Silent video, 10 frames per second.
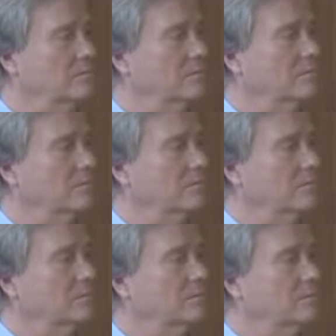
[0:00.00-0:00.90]

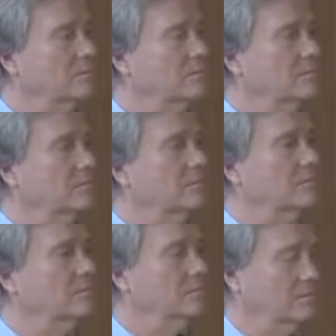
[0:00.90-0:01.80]

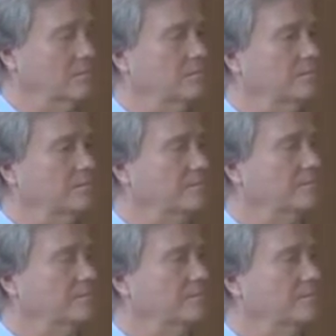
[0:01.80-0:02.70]

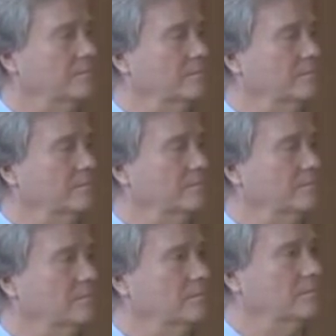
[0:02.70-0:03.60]

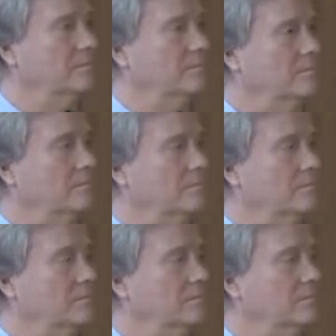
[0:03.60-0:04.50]

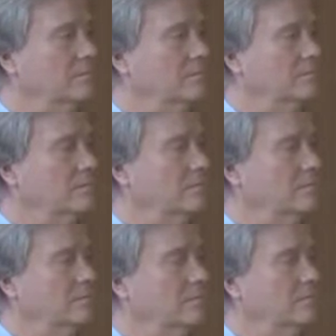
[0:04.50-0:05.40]

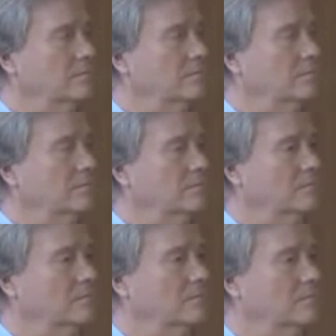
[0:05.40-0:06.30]

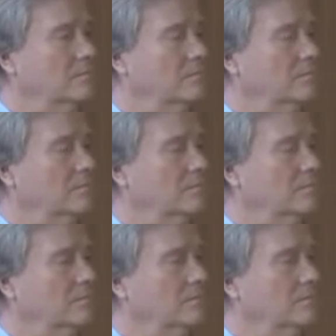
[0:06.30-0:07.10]
No words are spoken by the person on screen.